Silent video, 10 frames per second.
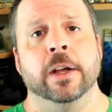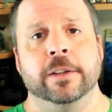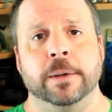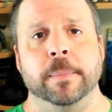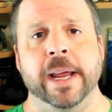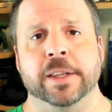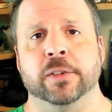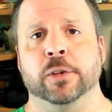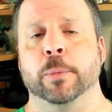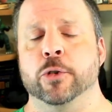to make
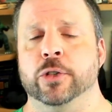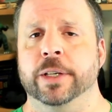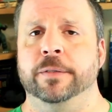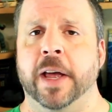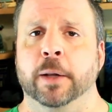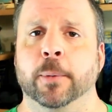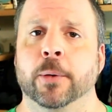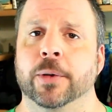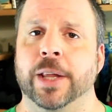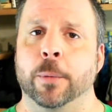this commercially
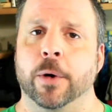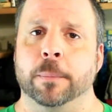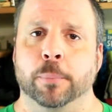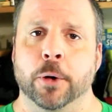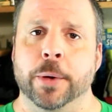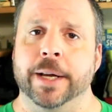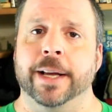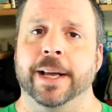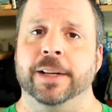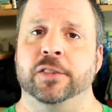available. They want to brew it
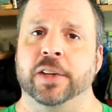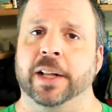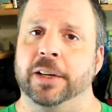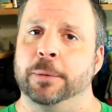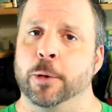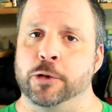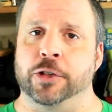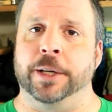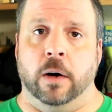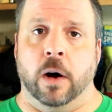and sell it
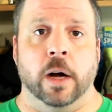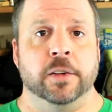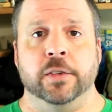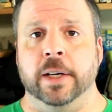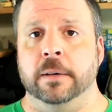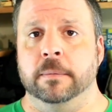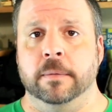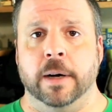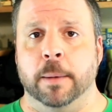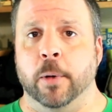commercially. Honestly,
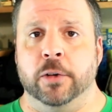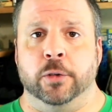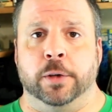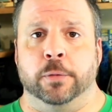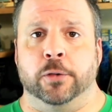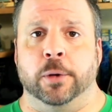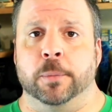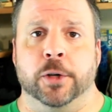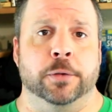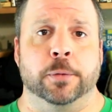I'm always looking for
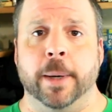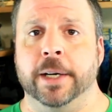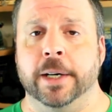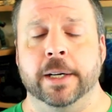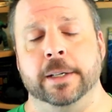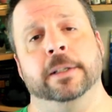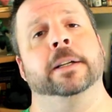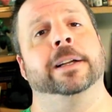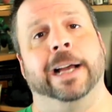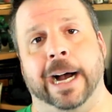something good for my gut.
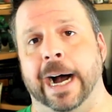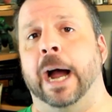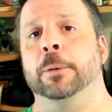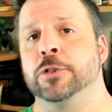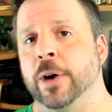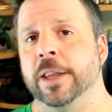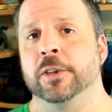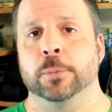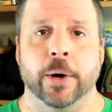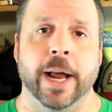I would try
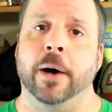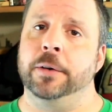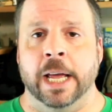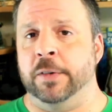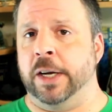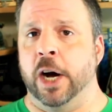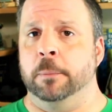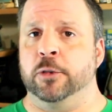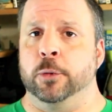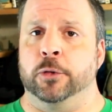this one out if it
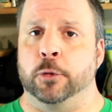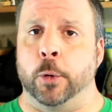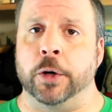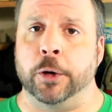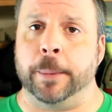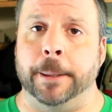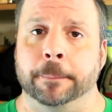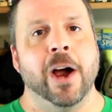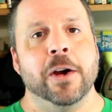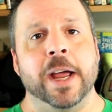comes to a store near me.
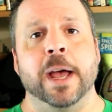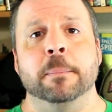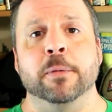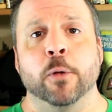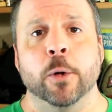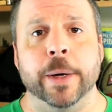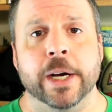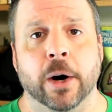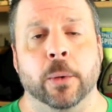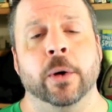All right, and before we
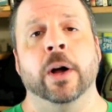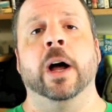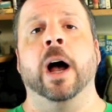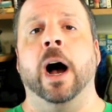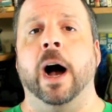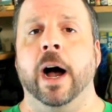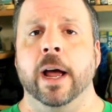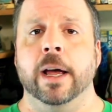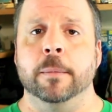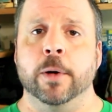go,
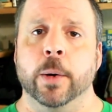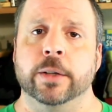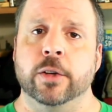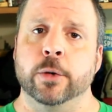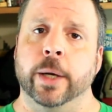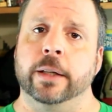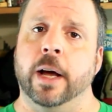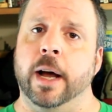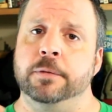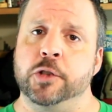I am going to do a
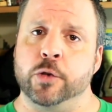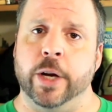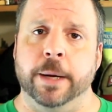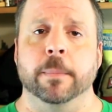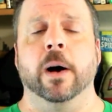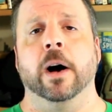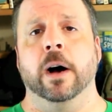live stream